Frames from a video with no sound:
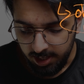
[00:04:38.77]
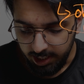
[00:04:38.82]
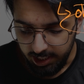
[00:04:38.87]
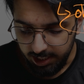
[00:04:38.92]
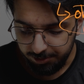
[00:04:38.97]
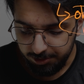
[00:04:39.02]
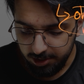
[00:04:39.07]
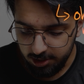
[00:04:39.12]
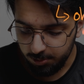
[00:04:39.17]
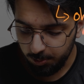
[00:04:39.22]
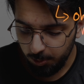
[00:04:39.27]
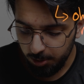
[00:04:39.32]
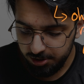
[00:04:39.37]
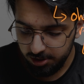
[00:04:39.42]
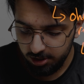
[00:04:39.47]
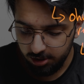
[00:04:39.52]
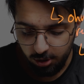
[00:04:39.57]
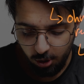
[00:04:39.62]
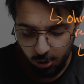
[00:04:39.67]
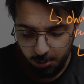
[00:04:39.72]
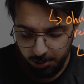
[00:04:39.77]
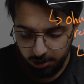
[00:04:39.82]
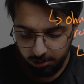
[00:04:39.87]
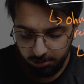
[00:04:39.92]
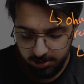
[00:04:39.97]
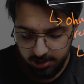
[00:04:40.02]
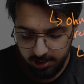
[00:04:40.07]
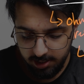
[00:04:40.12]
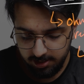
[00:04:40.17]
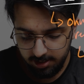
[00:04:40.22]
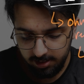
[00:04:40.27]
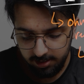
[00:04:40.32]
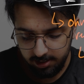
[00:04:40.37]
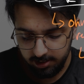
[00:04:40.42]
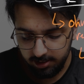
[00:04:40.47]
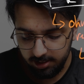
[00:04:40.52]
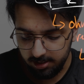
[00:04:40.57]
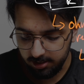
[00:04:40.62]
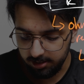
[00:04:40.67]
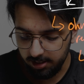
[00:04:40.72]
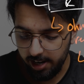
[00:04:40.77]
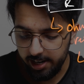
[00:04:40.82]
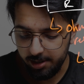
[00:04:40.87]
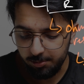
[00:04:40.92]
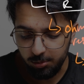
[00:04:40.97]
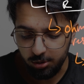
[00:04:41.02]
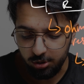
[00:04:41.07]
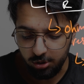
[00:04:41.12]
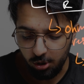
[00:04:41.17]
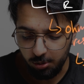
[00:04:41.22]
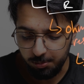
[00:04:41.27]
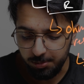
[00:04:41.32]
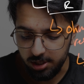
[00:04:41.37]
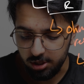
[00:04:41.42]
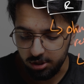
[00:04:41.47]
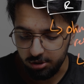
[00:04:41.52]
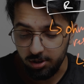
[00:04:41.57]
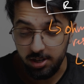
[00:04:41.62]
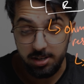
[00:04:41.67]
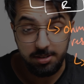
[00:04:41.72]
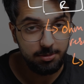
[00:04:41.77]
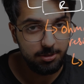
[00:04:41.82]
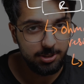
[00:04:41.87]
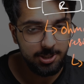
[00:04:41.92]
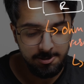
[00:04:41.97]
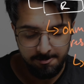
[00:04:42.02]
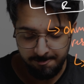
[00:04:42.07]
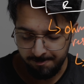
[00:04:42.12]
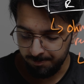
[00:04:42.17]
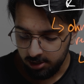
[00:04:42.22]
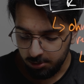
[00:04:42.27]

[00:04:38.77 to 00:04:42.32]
If this wasn't an ohmic resistor, then this line would not be straight, okay?